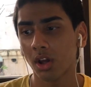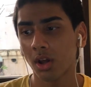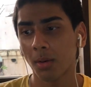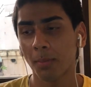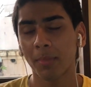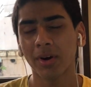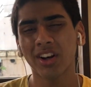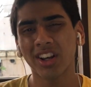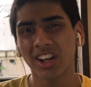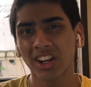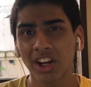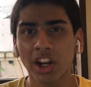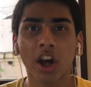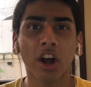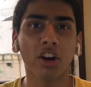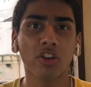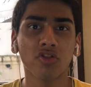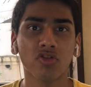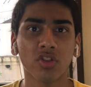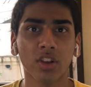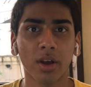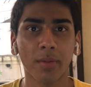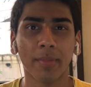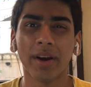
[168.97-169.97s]
but
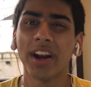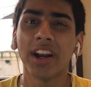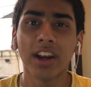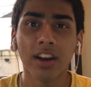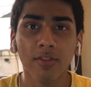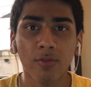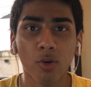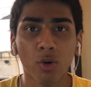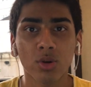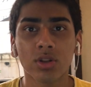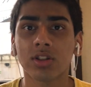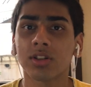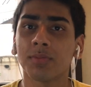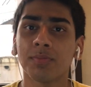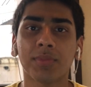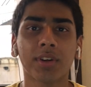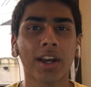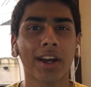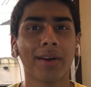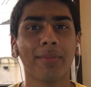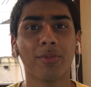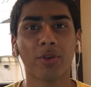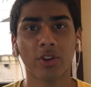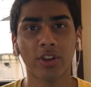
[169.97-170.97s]
encourage them and devote some
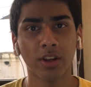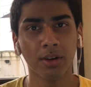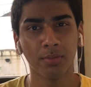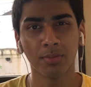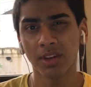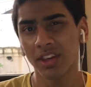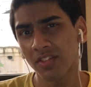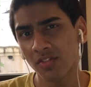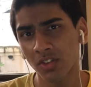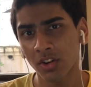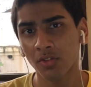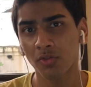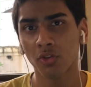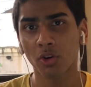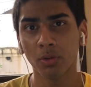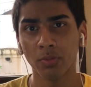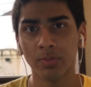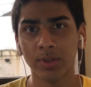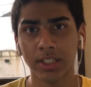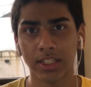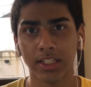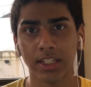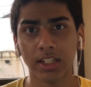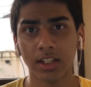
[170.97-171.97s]
time to them, even if you're
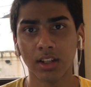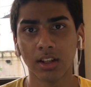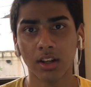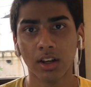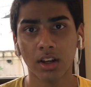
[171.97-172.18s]
busy.